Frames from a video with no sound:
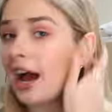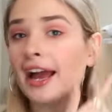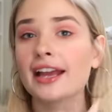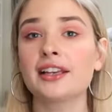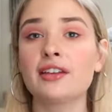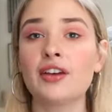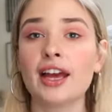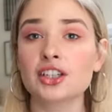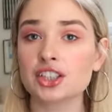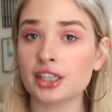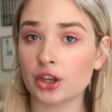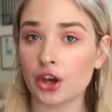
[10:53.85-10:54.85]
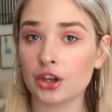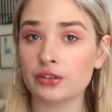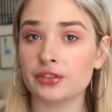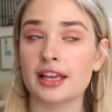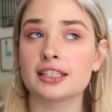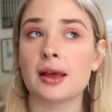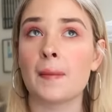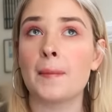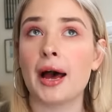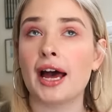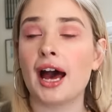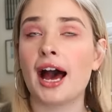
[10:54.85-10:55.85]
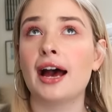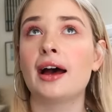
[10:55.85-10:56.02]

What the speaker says: I had never actually heard of this, but